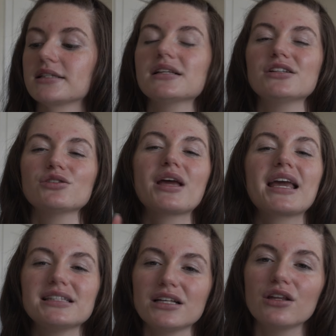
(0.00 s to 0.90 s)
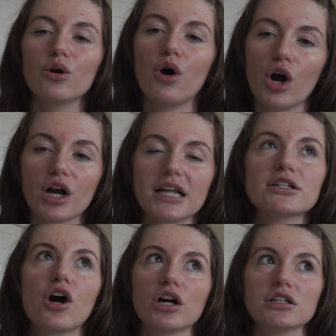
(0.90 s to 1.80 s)
it gets a little hard. It's
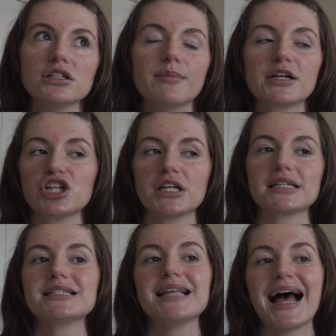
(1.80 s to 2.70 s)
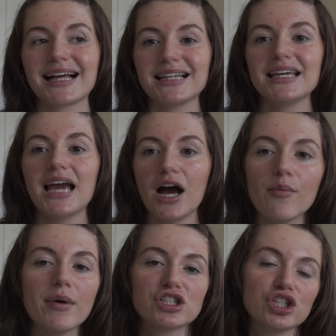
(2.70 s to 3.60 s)
hard to budget exactly how
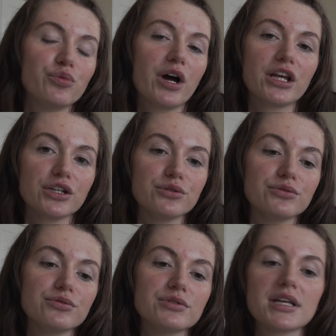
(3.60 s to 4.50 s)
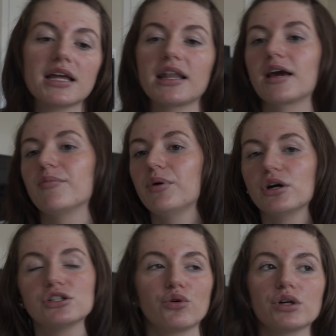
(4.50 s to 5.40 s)
much you want to use and like
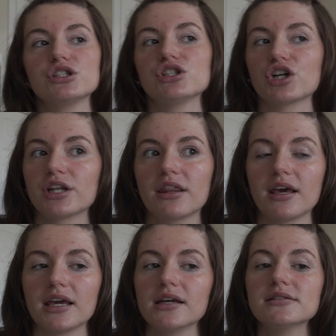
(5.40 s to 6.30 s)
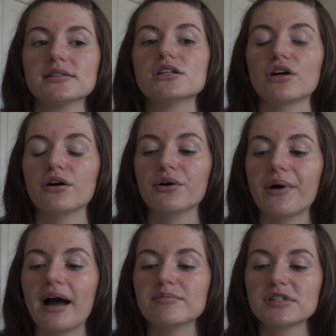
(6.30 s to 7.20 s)
put towards certain things. So
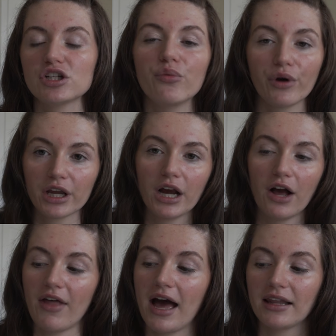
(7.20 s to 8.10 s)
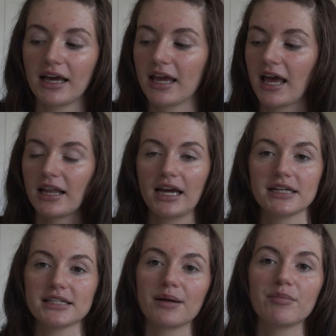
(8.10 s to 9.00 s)
I'm still working on that. Like again, like I
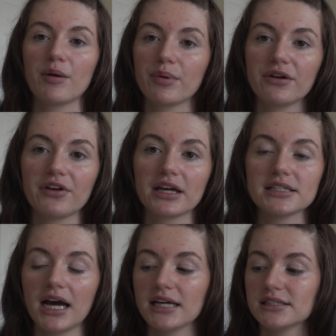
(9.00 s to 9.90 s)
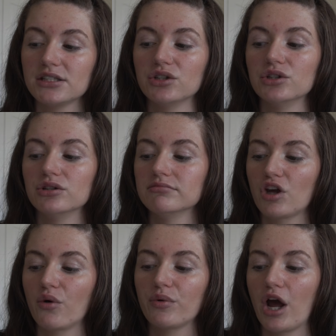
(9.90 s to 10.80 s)
said, I'm not perfect. I still
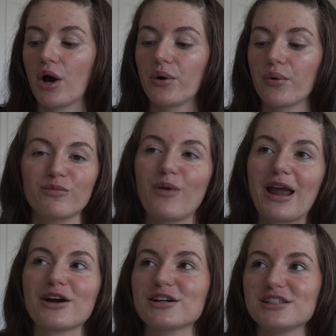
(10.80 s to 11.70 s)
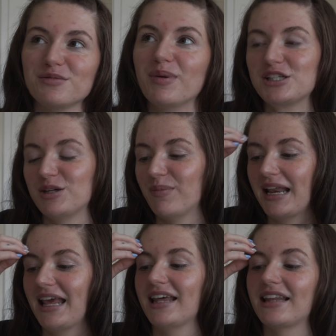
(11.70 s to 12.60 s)
don't know where to budget
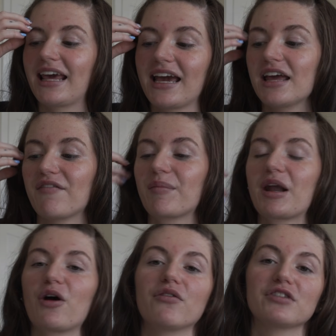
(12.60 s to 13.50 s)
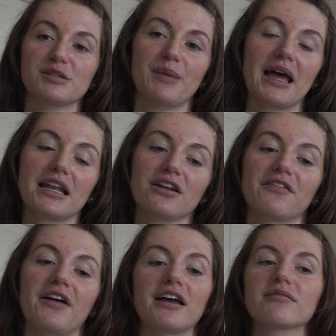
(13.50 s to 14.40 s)
money and like if I'm gonna overspend.
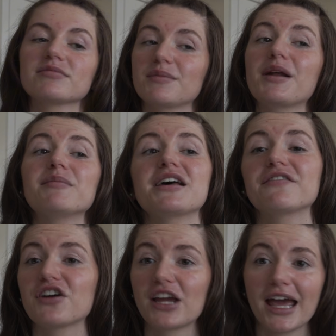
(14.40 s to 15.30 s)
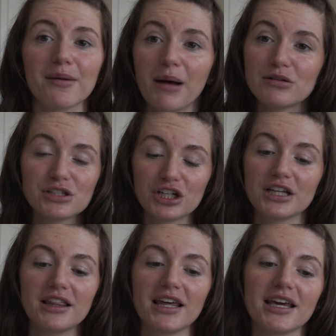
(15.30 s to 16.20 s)
Sometimes I forget about
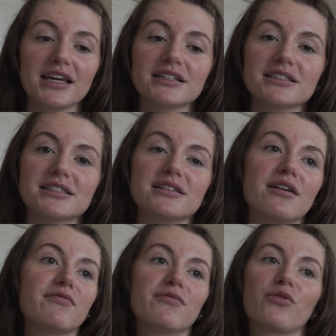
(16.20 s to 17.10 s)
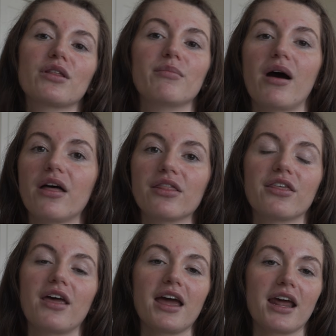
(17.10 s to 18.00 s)
certain things for the month
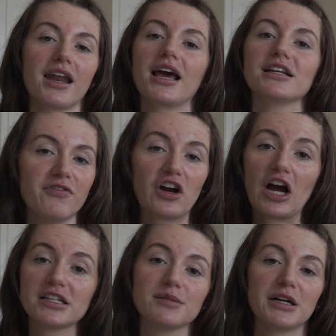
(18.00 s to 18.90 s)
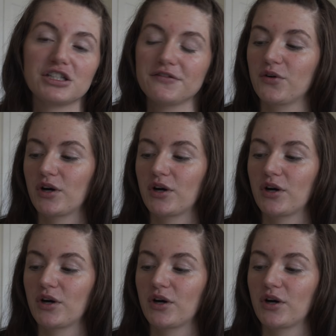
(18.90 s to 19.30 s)
and I forgot to budget for